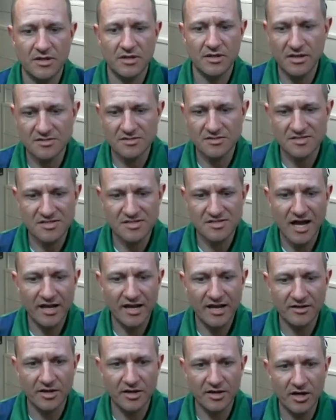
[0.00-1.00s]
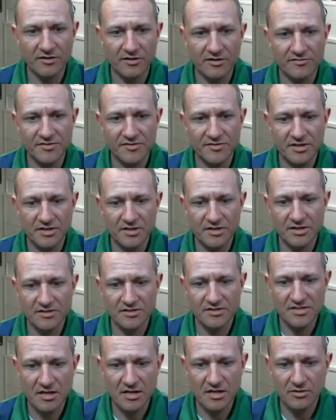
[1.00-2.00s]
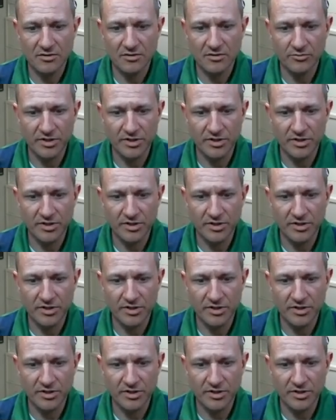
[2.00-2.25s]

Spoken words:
inside of the container,